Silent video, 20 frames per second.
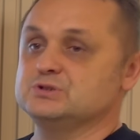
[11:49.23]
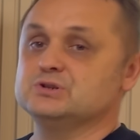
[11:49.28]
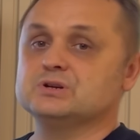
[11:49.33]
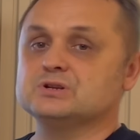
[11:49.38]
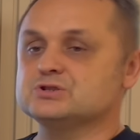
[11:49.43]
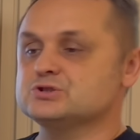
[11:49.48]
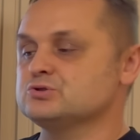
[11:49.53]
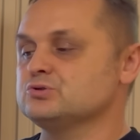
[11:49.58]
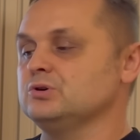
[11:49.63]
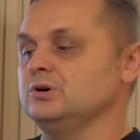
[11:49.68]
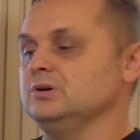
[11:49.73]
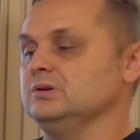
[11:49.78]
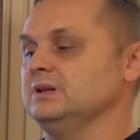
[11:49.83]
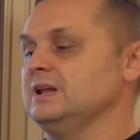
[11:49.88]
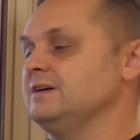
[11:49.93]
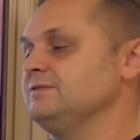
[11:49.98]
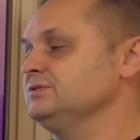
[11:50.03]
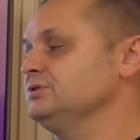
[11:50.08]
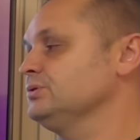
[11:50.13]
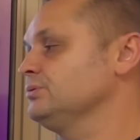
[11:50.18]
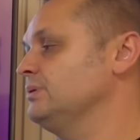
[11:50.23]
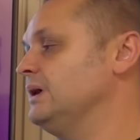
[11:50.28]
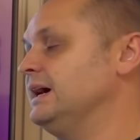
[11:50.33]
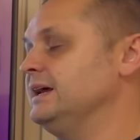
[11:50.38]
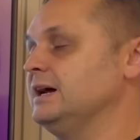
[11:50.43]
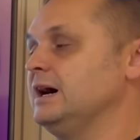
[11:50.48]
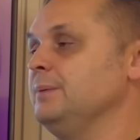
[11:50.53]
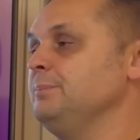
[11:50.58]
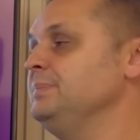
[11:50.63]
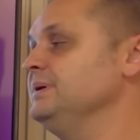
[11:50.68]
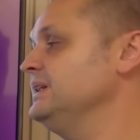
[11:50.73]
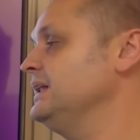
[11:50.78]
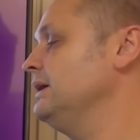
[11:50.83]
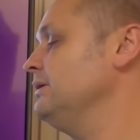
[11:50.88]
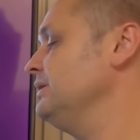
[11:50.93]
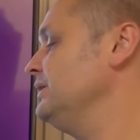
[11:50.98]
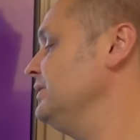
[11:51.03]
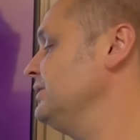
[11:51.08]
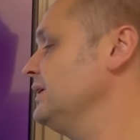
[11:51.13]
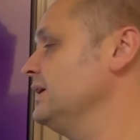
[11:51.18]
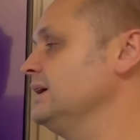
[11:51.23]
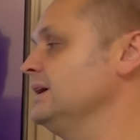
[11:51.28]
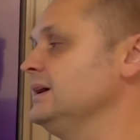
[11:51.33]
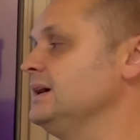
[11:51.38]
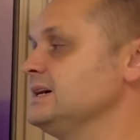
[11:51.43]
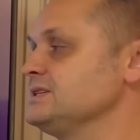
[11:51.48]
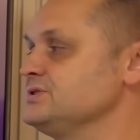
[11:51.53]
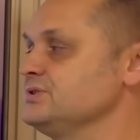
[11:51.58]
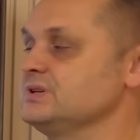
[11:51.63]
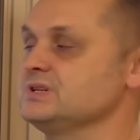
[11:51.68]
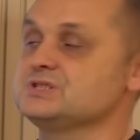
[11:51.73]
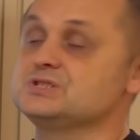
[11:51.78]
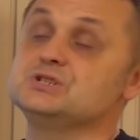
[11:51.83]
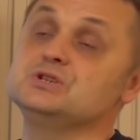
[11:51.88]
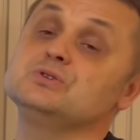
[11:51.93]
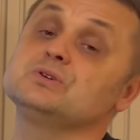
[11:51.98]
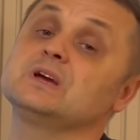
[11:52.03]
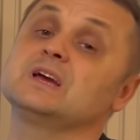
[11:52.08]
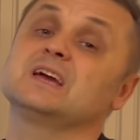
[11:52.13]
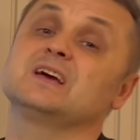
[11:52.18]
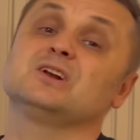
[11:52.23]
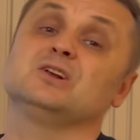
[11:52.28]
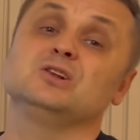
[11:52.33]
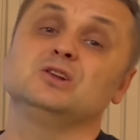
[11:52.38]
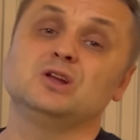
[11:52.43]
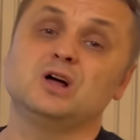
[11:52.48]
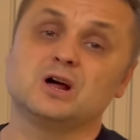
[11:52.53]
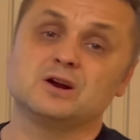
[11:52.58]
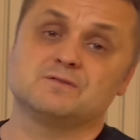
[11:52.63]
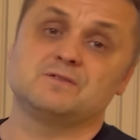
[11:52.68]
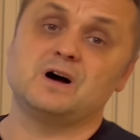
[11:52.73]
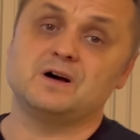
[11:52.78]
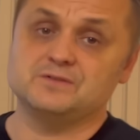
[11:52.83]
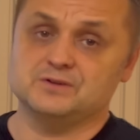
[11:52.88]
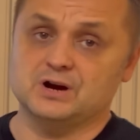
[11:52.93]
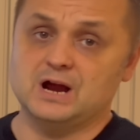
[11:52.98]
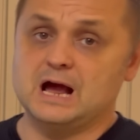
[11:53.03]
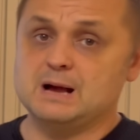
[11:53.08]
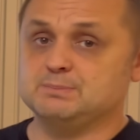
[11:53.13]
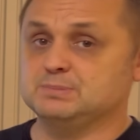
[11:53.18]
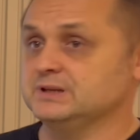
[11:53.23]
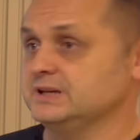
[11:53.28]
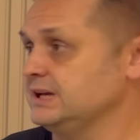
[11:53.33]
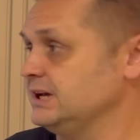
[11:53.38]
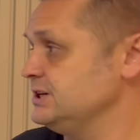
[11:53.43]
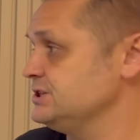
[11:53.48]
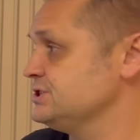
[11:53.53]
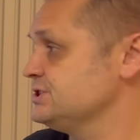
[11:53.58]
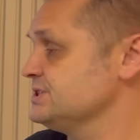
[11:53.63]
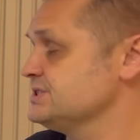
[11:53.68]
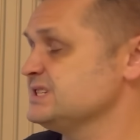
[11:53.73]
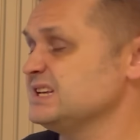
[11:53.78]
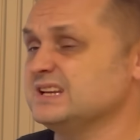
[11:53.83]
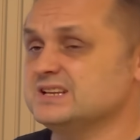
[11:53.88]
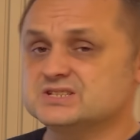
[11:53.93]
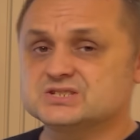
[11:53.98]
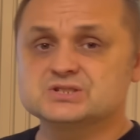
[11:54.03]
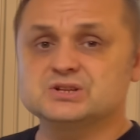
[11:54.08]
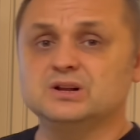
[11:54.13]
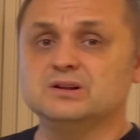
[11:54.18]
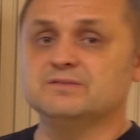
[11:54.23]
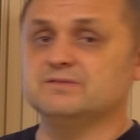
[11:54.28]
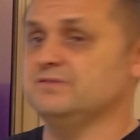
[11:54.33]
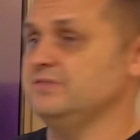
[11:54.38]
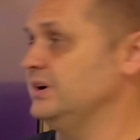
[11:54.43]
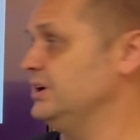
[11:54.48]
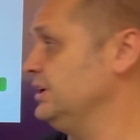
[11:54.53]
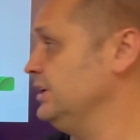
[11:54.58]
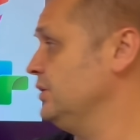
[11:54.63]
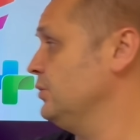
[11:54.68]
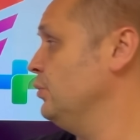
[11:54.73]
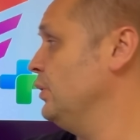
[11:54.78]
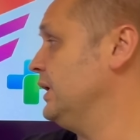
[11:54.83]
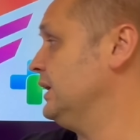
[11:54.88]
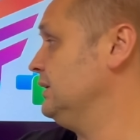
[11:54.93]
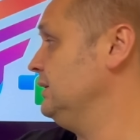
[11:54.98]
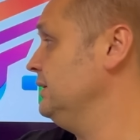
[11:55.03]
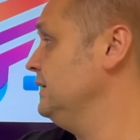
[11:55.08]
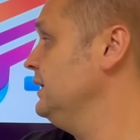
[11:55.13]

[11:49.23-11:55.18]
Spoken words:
You can scroll left to right, up and down, and you can get, as you can see, you can get a lot of other applications and install them very quickly.